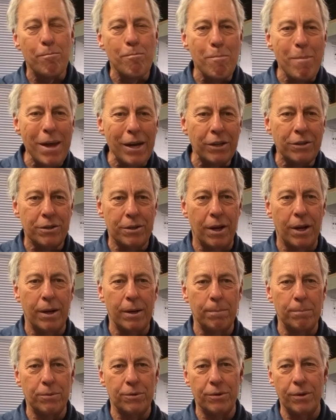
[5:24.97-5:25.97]

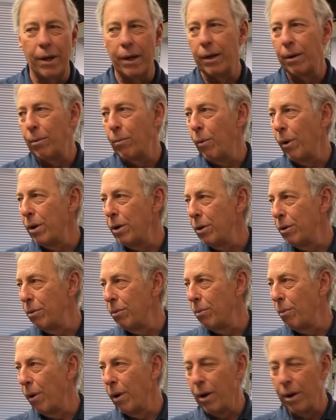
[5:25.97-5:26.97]
mixtapes like when
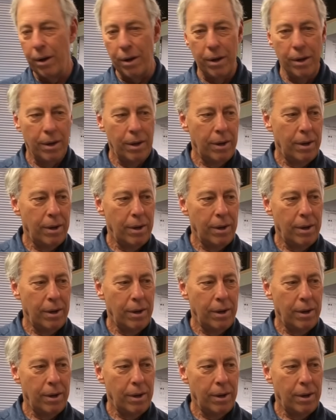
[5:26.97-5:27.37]
you want to